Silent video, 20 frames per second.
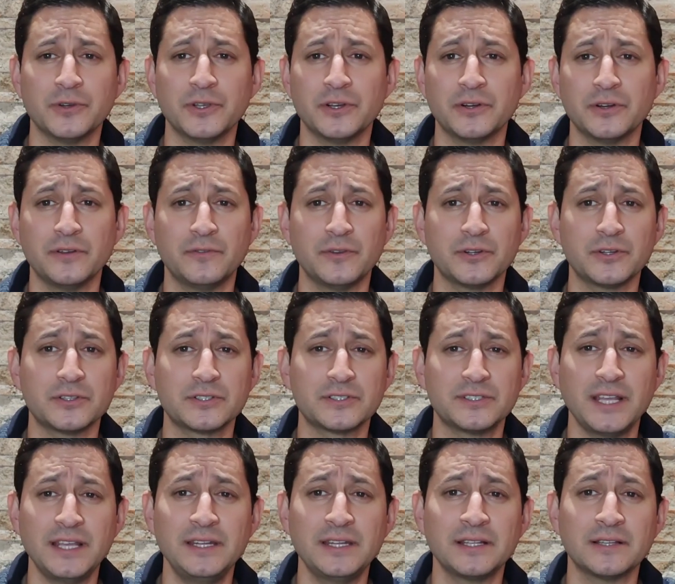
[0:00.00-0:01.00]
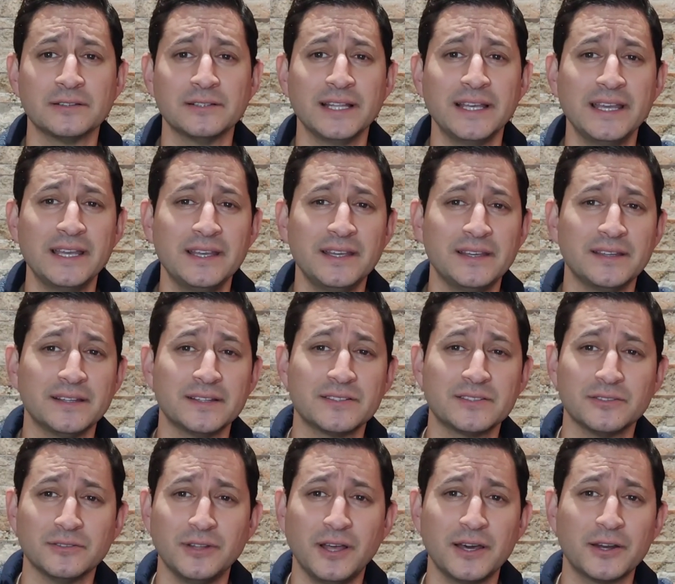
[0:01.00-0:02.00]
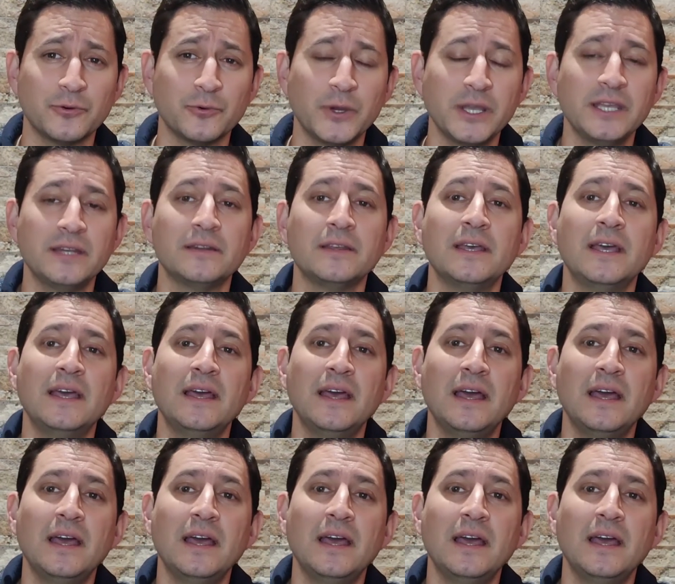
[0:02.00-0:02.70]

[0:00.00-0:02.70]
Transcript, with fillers: If you're extending a leg and it's a lot of weight,